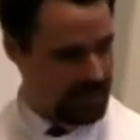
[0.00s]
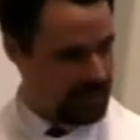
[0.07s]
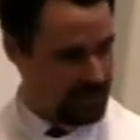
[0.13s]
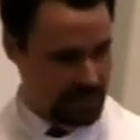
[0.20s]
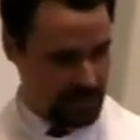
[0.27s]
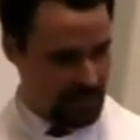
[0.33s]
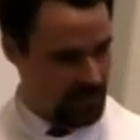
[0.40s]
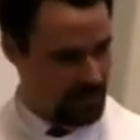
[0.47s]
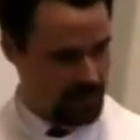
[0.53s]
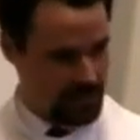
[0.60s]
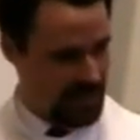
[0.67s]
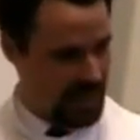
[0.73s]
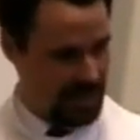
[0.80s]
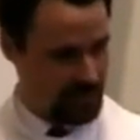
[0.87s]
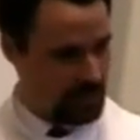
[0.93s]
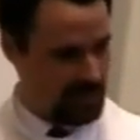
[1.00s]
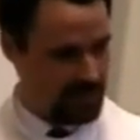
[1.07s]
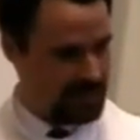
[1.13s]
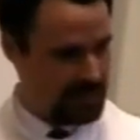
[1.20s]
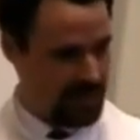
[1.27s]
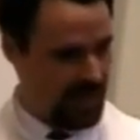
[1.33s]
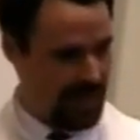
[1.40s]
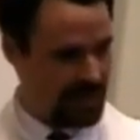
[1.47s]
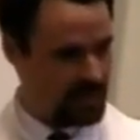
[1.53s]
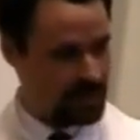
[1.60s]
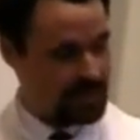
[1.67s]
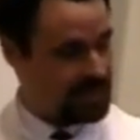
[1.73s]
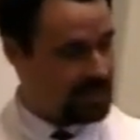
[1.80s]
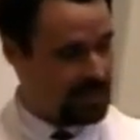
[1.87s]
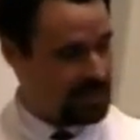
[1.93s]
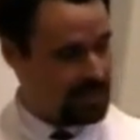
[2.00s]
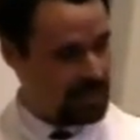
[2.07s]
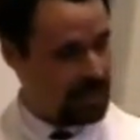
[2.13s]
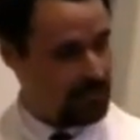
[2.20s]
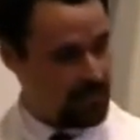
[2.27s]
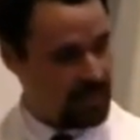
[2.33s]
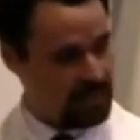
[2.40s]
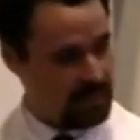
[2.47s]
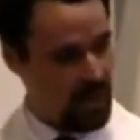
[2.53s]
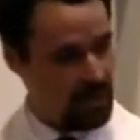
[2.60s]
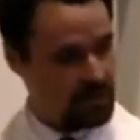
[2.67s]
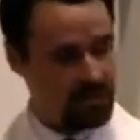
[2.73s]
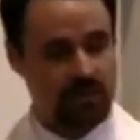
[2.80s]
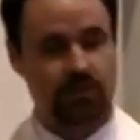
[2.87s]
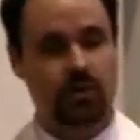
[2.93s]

doesn't understand what he's saying, just like he did up on the mountain.